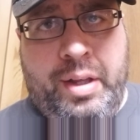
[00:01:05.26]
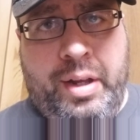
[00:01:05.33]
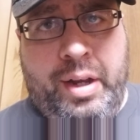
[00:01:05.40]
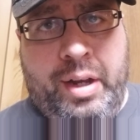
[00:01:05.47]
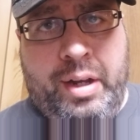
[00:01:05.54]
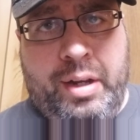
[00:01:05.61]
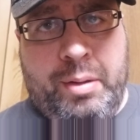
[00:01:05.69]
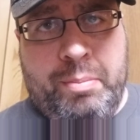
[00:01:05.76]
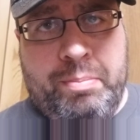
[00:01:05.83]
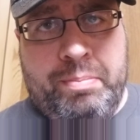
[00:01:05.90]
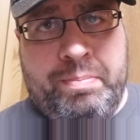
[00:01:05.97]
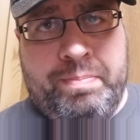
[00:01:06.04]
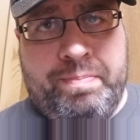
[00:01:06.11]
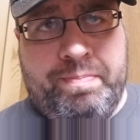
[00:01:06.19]

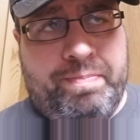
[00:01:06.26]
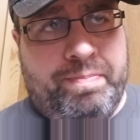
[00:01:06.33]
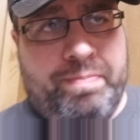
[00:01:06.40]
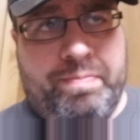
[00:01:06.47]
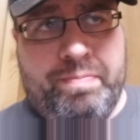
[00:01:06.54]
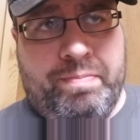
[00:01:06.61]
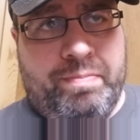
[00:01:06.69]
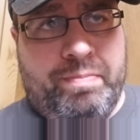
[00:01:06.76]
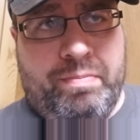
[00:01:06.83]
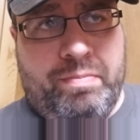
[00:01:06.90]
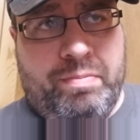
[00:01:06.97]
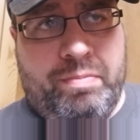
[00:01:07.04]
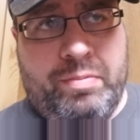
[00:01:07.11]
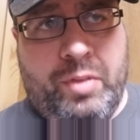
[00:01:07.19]
um,
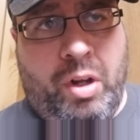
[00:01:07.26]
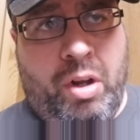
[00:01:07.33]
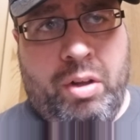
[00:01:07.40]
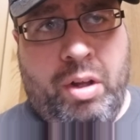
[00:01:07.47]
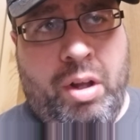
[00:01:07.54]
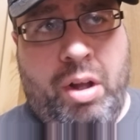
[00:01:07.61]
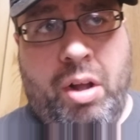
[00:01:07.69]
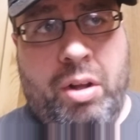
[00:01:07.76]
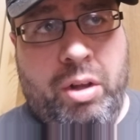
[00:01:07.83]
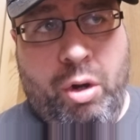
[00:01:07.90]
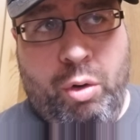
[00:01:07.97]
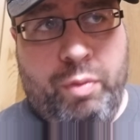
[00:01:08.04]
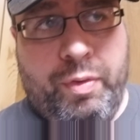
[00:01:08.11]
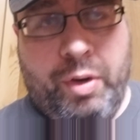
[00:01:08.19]
all
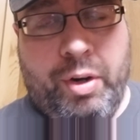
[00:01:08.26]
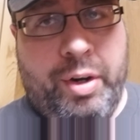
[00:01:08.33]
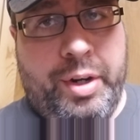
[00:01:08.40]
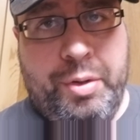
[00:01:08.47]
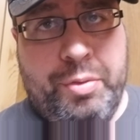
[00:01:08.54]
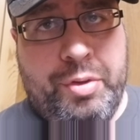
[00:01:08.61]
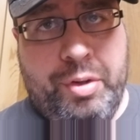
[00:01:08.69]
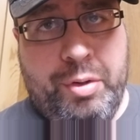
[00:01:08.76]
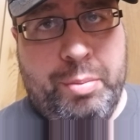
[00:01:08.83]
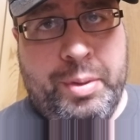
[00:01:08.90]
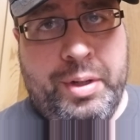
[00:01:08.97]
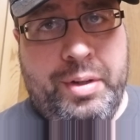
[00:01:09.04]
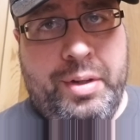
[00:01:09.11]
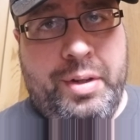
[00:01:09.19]
over YouTube.
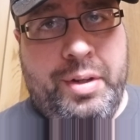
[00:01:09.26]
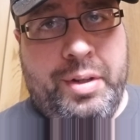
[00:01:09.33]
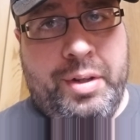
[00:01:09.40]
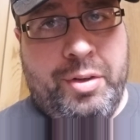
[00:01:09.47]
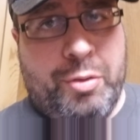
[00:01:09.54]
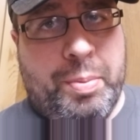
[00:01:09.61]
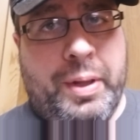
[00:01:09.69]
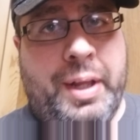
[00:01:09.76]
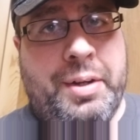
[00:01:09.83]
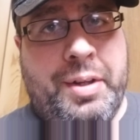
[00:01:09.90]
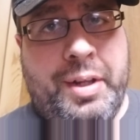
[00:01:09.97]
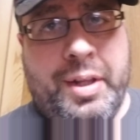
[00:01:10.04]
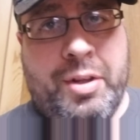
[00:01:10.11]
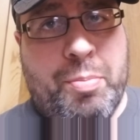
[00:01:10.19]
There's
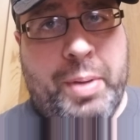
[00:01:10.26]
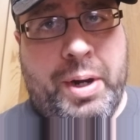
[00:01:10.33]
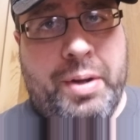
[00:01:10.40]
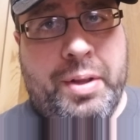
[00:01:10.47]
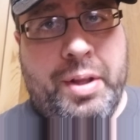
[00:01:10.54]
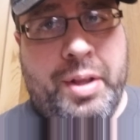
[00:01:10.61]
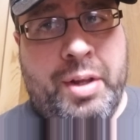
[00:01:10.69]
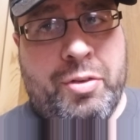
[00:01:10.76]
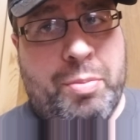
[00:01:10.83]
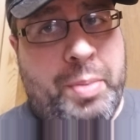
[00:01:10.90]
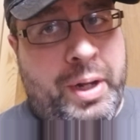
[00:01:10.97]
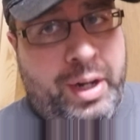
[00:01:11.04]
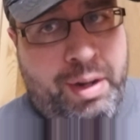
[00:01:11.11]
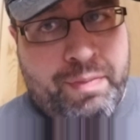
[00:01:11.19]
plenty that's better than this.
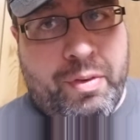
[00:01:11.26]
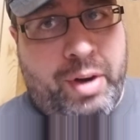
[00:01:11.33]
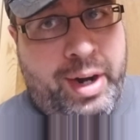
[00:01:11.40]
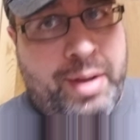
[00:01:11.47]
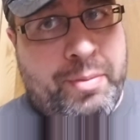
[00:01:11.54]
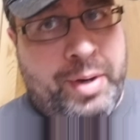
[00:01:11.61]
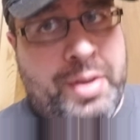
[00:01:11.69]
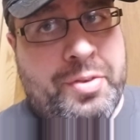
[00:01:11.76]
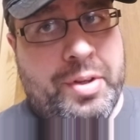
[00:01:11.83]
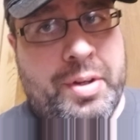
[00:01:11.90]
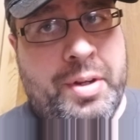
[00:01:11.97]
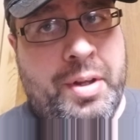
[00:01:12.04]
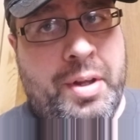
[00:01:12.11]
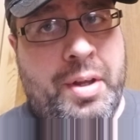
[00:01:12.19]
But if for any
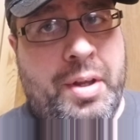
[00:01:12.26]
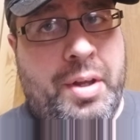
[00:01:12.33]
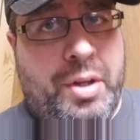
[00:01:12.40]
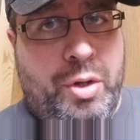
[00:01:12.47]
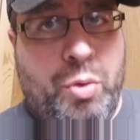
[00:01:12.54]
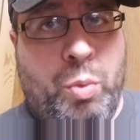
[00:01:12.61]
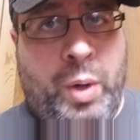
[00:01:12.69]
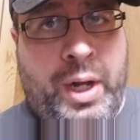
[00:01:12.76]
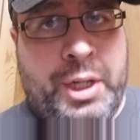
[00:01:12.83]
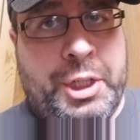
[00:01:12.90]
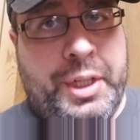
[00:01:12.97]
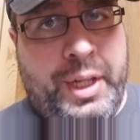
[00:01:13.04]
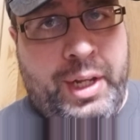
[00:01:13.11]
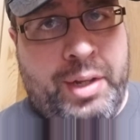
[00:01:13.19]
reason you
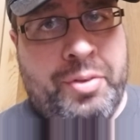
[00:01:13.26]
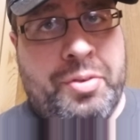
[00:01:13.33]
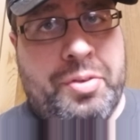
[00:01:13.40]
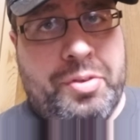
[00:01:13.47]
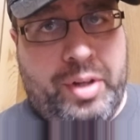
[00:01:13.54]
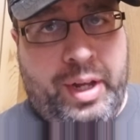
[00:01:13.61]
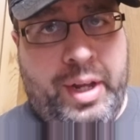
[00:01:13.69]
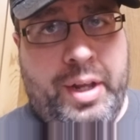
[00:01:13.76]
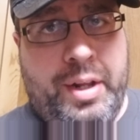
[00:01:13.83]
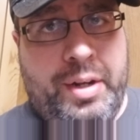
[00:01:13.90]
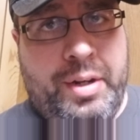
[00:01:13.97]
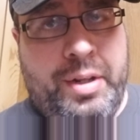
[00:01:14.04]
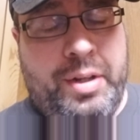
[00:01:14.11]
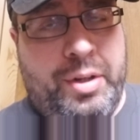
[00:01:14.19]
watch this
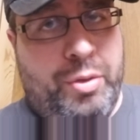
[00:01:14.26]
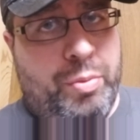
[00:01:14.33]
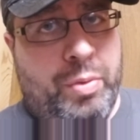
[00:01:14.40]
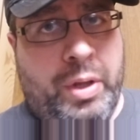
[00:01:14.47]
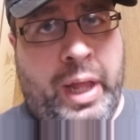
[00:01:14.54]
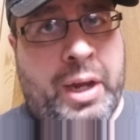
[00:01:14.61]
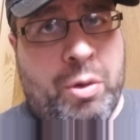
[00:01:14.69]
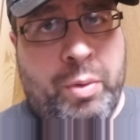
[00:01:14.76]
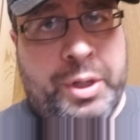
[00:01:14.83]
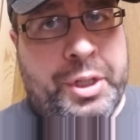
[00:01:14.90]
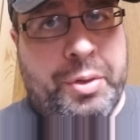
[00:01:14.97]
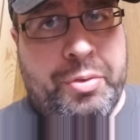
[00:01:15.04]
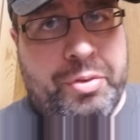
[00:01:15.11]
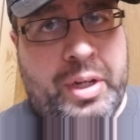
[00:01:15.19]
and you like
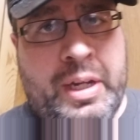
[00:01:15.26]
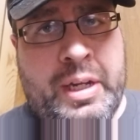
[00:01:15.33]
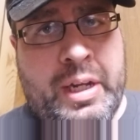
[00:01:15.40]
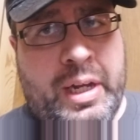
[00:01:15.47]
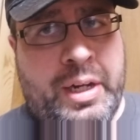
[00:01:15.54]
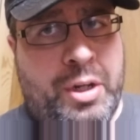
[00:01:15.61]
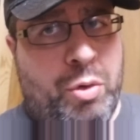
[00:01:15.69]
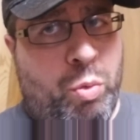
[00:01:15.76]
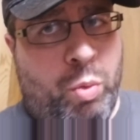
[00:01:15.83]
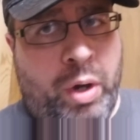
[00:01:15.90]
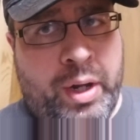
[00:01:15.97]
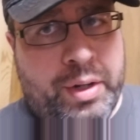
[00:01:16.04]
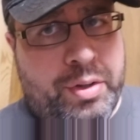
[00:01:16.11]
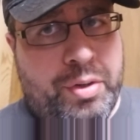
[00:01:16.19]
what you see and you
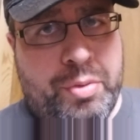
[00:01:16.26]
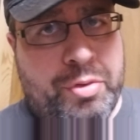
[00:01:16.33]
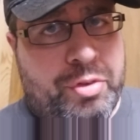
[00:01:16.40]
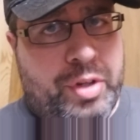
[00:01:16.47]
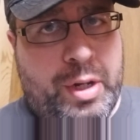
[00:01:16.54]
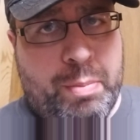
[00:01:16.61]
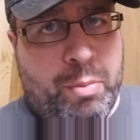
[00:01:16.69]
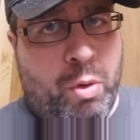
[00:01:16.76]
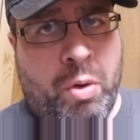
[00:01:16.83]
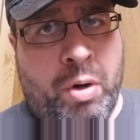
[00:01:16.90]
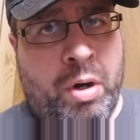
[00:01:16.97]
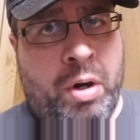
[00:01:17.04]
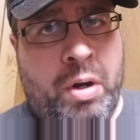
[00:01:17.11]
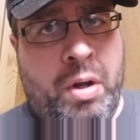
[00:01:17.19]
want to see more,